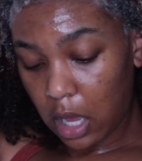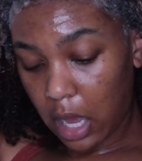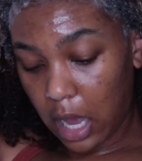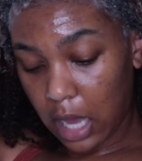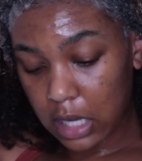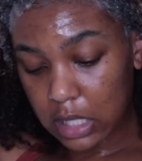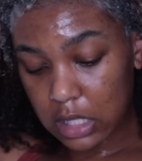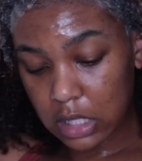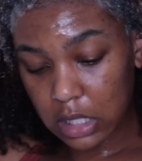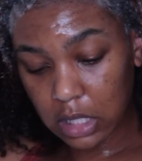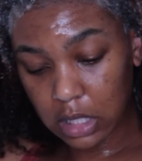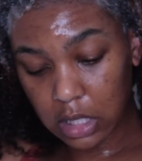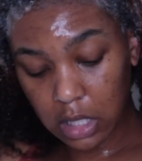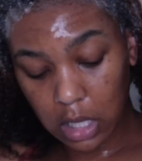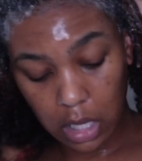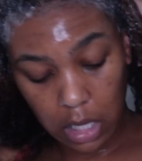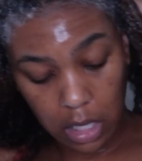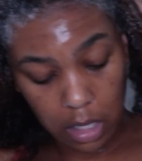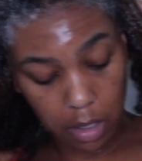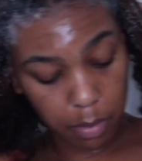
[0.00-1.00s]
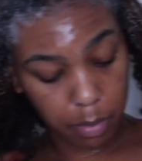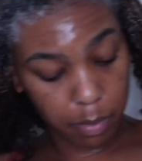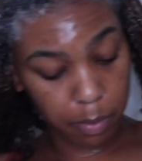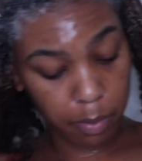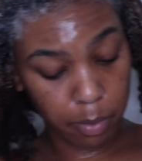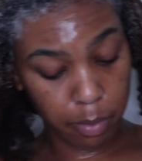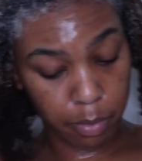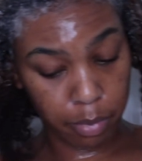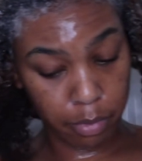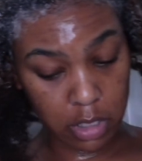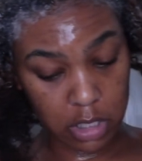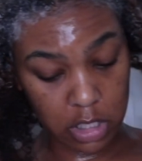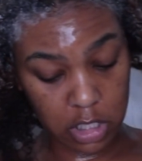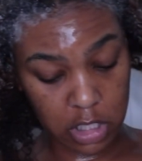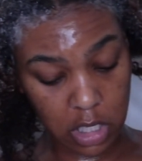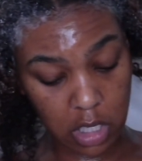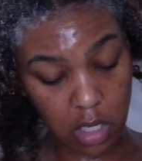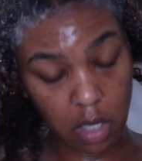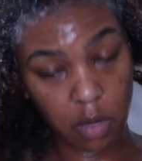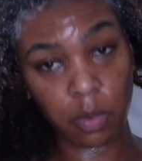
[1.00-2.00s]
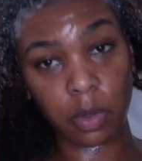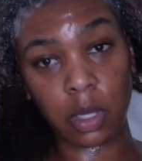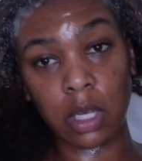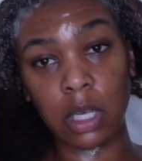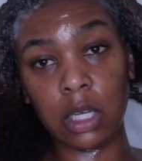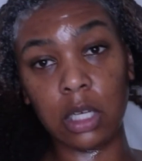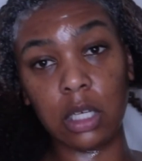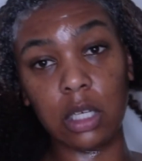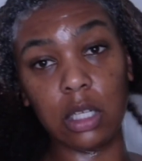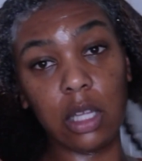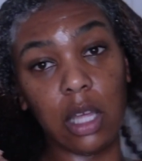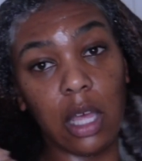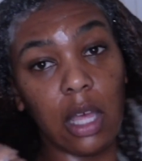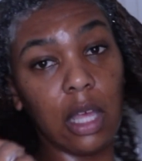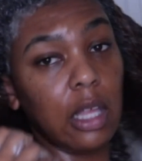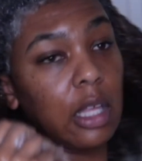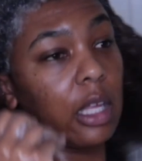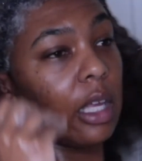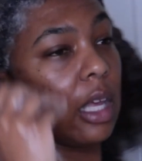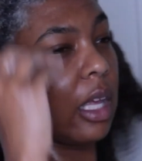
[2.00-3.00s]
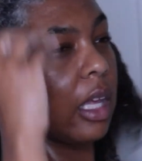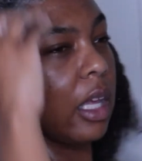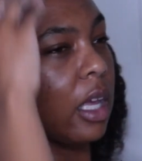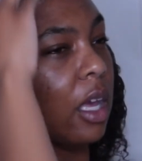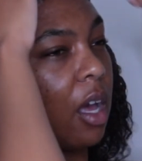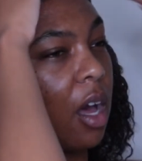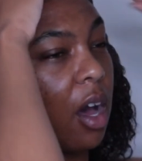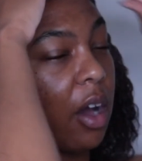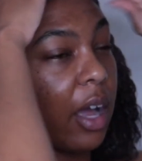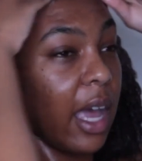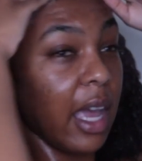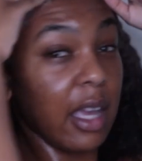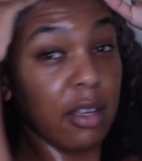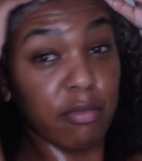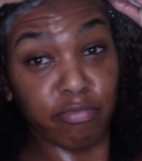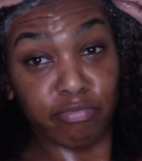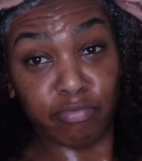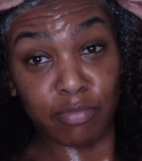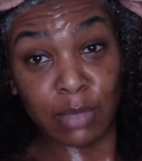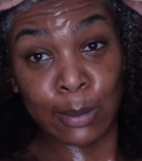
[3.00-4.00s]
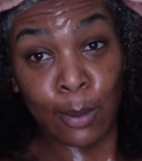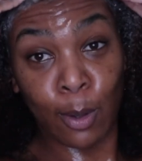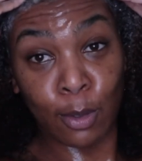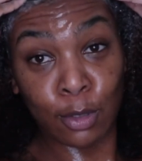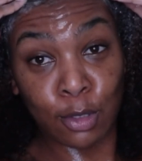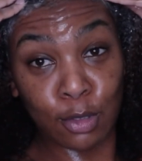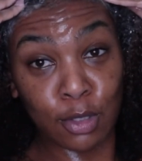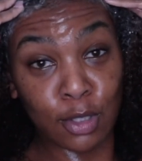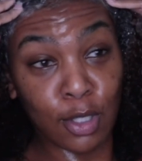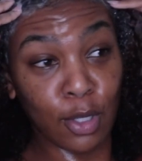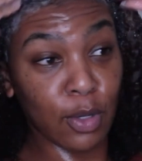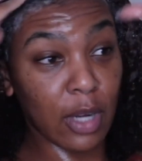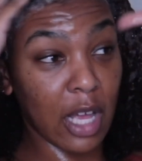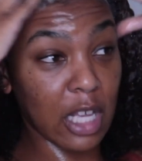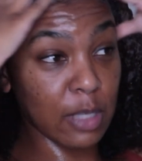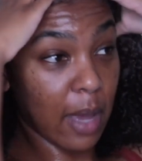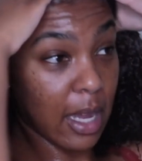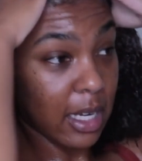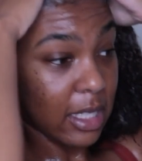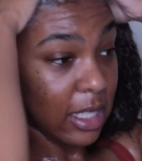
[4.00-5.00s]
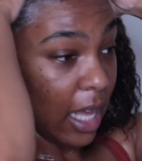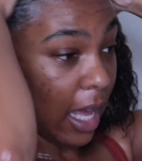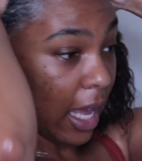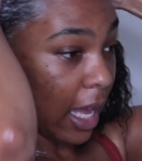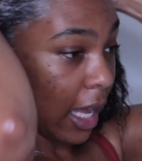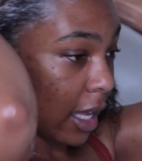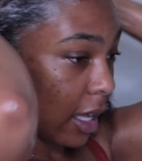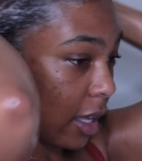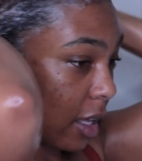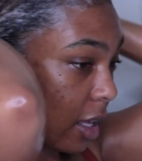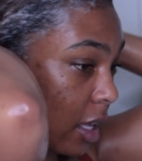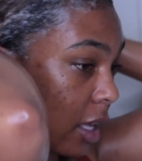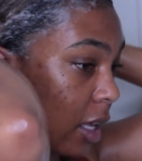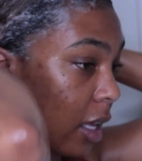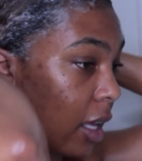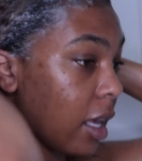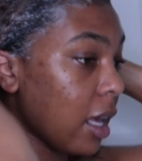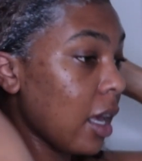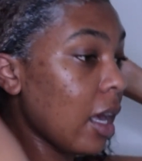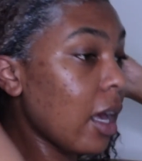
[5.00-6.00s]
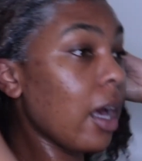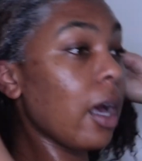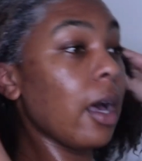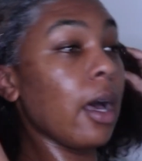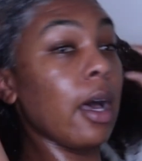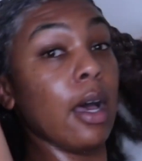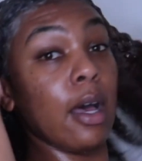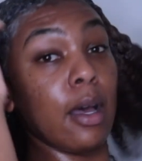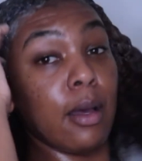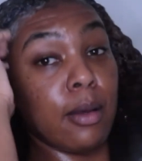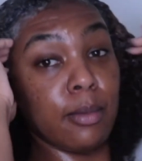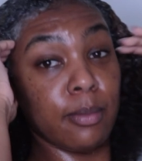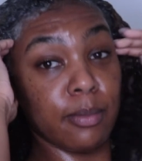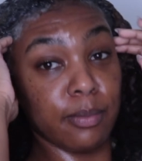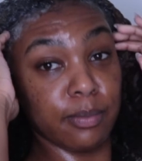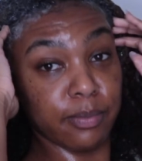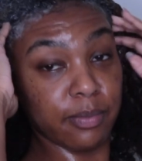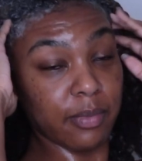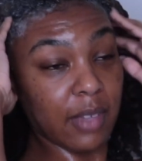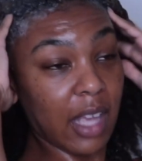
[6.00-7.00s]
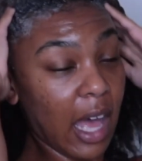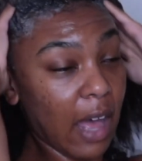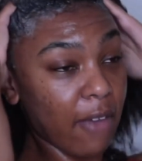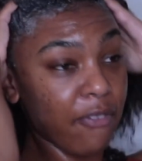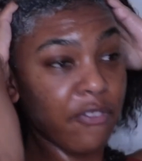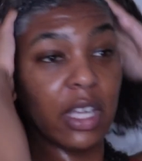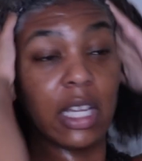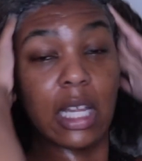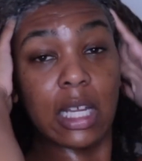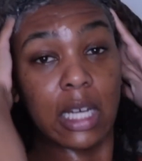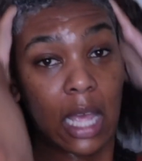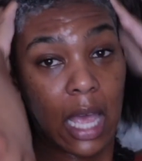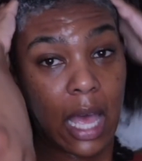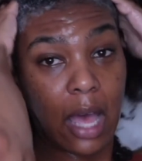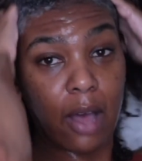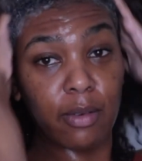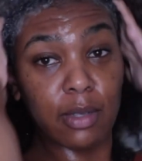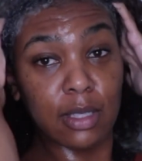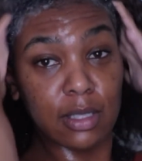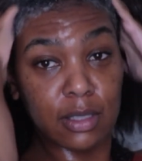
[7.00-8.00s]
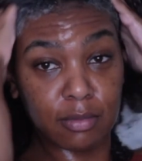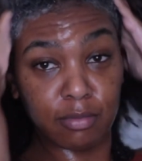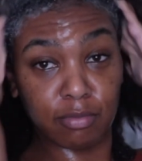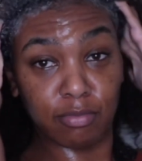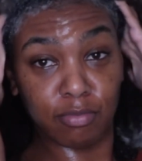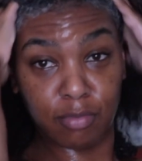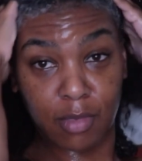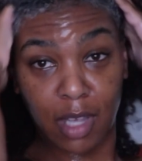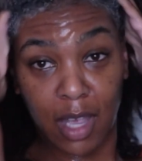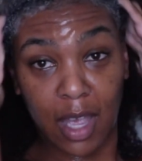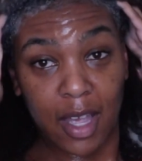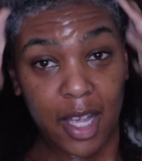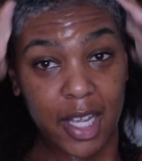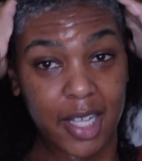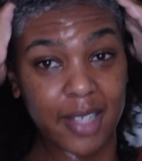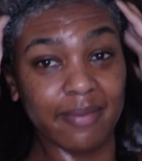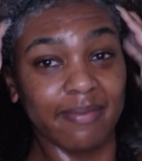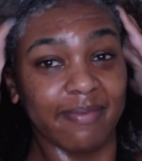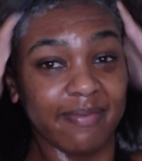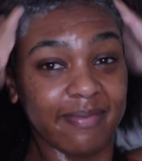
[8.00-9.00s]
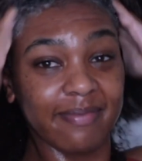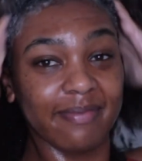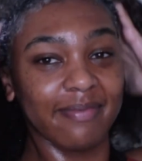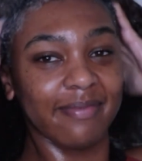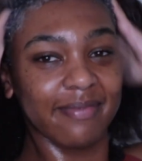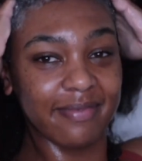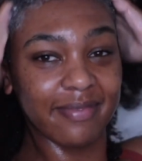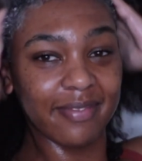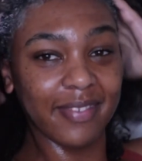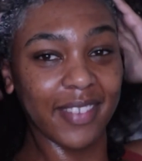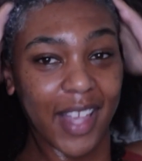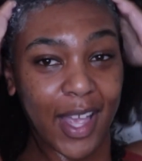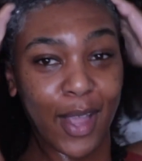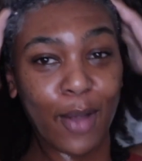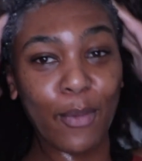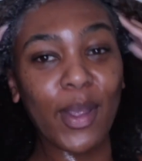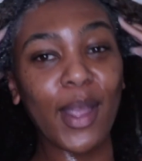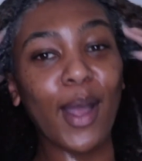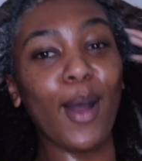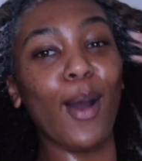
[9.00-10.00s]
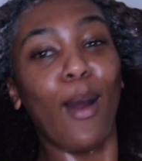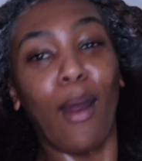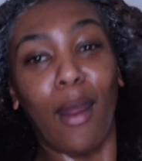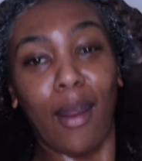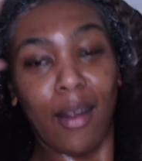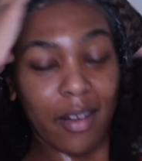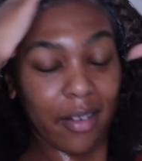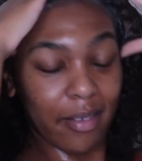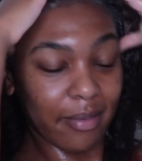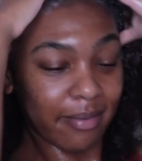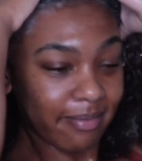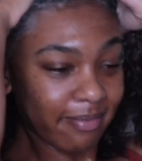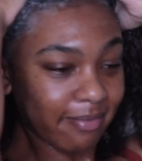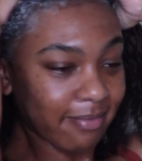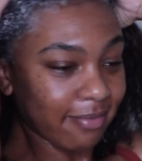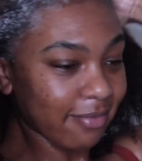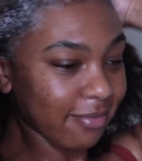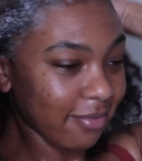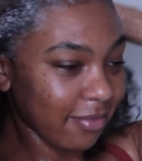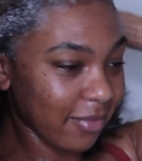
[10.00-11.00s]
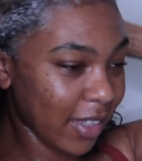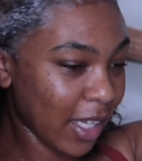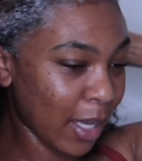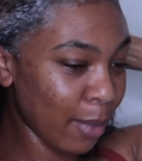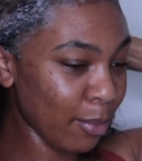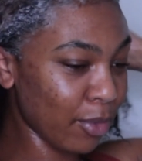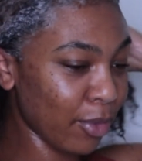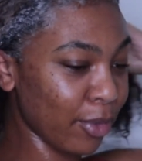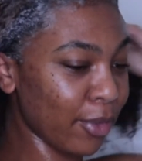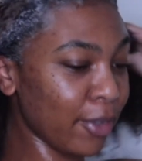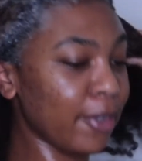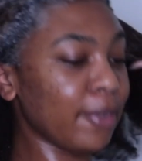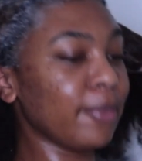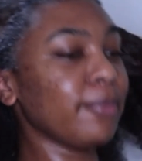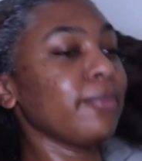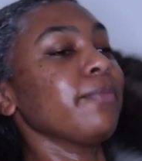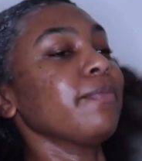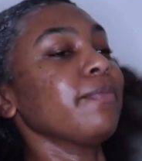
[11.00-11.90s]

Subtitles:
Honestly, the Briogeo one, okay, spoke too soon. I was about to say, I feel it now. Okay, here we are, come through.